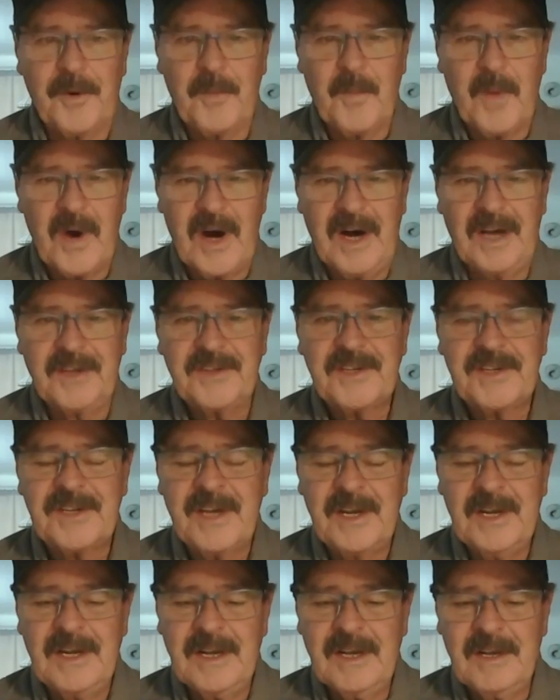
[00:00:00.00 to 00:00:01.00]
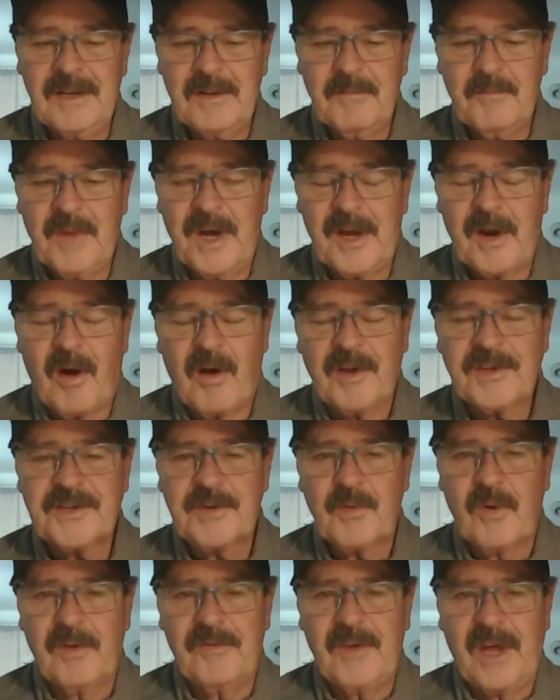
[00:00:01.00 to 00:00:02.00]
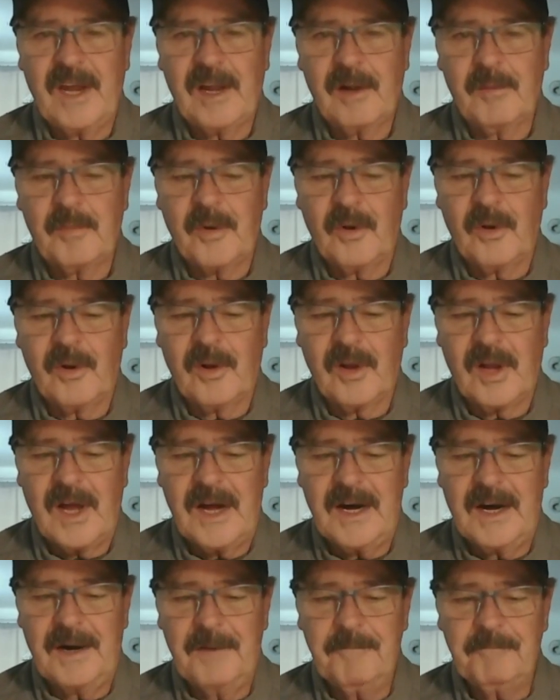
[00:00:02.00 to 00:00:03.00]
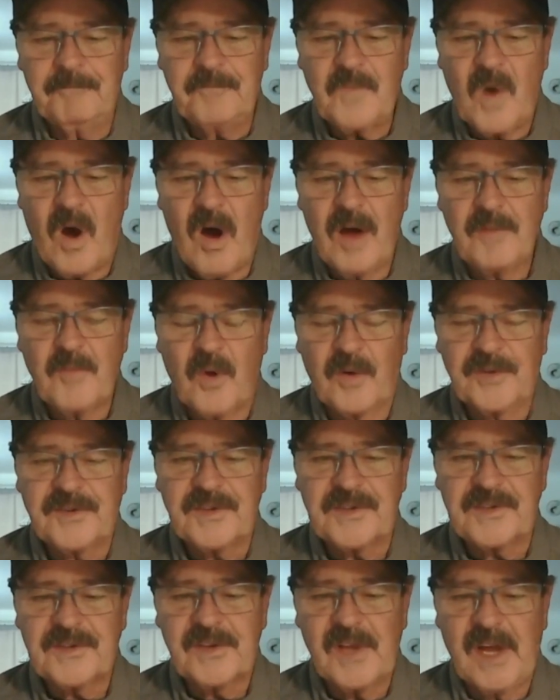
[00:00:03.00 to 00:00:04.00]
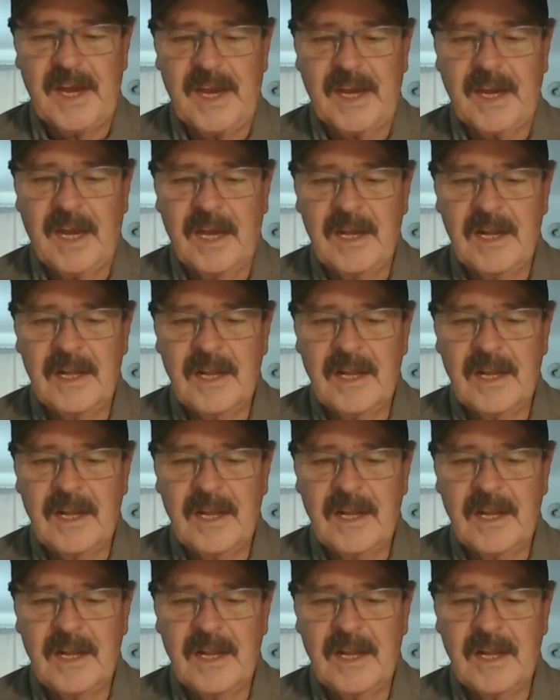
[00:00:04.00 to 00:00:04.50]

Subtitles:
months, but also available on Moses Lake.